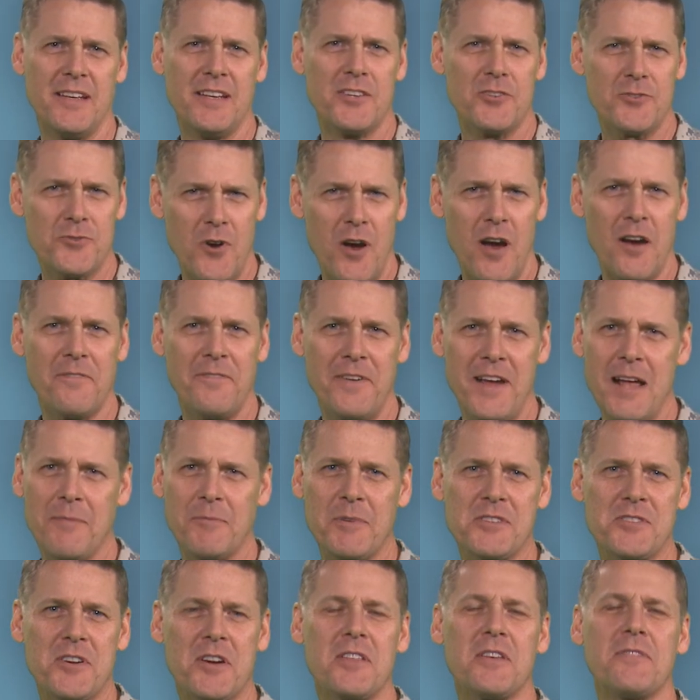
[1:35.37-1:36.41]
Strong
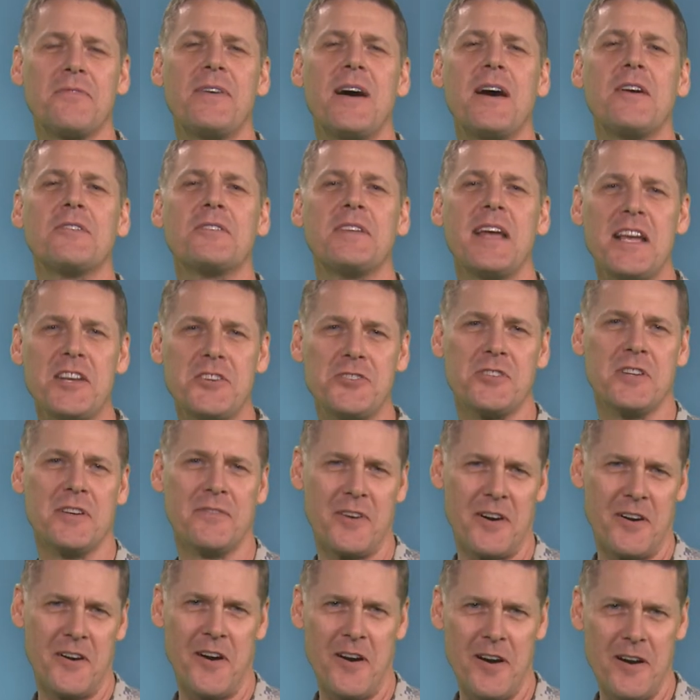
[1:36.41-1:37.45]
families are the foundation of
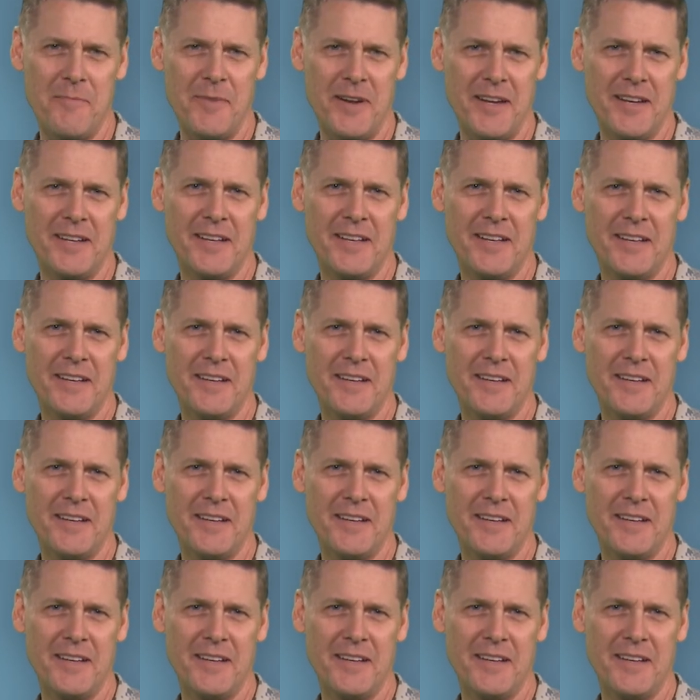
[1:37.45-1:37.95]
our Army.